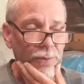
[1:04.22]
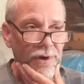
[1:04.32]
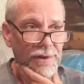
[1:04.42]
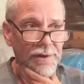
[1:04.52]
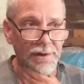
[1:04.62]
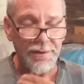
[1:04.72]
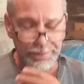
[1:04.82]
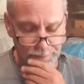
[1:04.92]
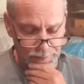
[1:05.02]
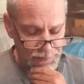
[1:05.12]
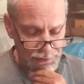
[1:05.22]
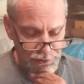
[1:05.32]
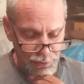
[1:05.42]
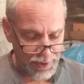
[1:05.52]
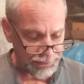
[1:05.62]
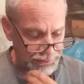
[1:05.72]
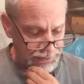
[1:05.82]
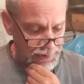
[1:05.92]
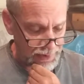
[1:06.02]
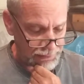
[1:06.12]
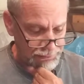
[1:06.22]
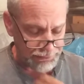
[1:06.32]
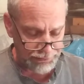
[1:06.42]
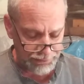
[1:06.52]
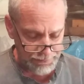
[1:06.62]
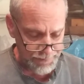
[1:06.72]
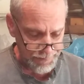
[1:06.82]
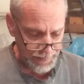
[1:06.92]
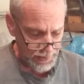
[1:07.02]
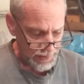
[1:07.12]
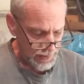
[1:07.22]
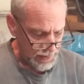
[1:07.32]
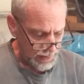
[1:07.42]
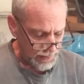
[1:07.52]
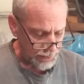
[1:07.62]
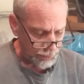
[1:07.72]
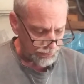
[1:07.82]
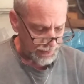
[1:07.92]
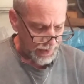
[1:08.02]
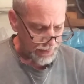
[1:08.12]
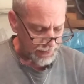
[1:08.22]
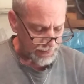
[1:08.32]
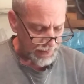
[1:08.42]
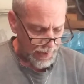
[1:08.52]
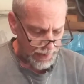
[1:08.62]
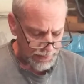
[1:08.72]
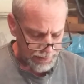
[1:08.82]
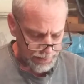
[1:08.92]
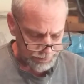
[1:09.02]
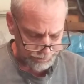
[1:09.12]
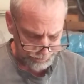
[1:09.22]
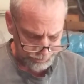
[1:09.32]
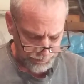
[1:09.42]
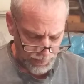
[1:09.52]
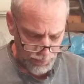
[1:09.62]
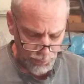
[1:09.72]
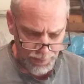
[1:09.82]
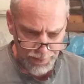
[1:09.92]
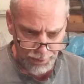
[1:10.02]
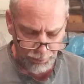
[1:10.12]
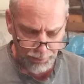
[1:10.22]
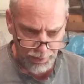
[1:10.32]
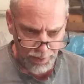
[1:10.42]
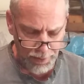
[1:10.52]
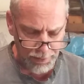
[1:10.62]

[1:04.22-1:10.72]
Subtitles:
one of the U.S. tests, and there was a guy that died when they were